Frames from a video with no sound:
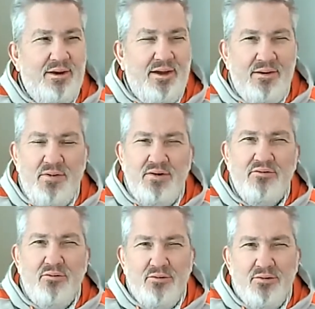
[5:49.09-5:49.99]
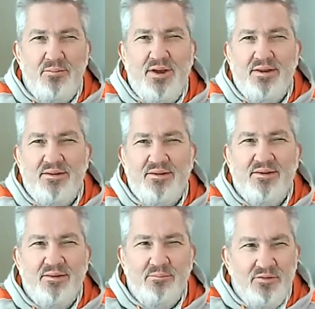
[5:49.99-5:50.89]
And most automated
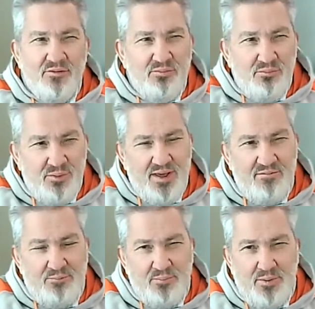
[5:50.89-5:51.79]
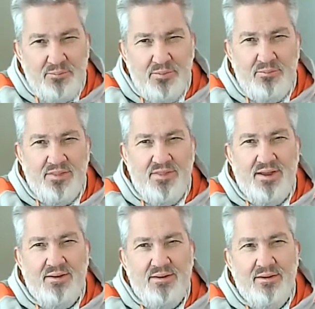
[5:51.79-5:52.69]
systems would have a problem with that.